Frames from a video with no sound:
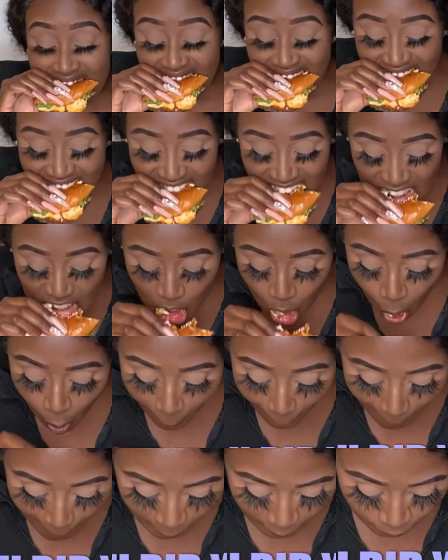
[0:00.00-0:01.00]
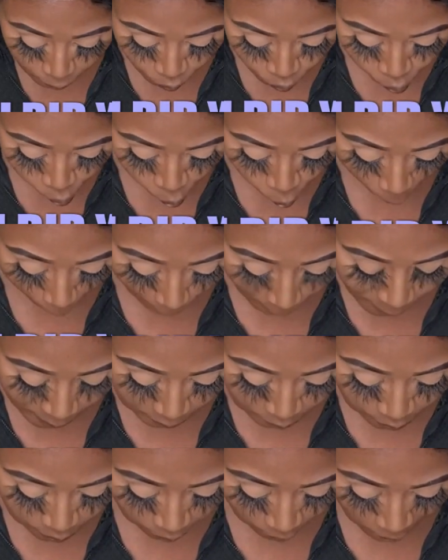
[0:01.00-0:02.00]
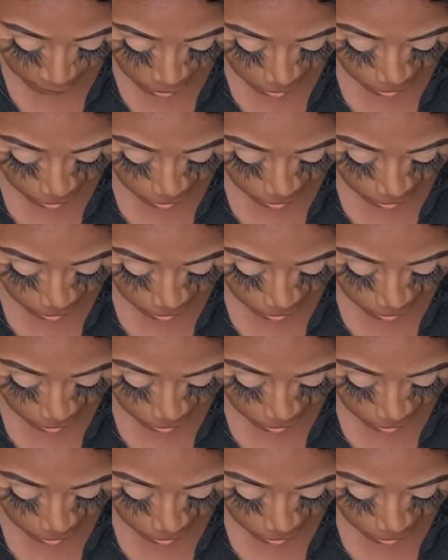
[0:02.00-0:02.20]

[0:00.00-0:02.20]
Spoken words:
How much did your nail brush cost?